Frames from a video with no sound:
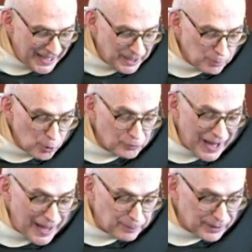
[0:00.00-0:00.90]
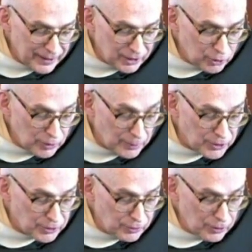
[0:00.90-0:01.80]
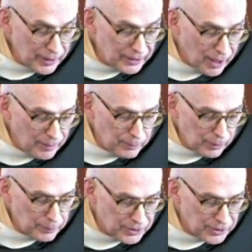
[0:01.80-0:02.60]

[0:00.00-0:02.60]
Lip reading: And he moved happily into an obscure and humble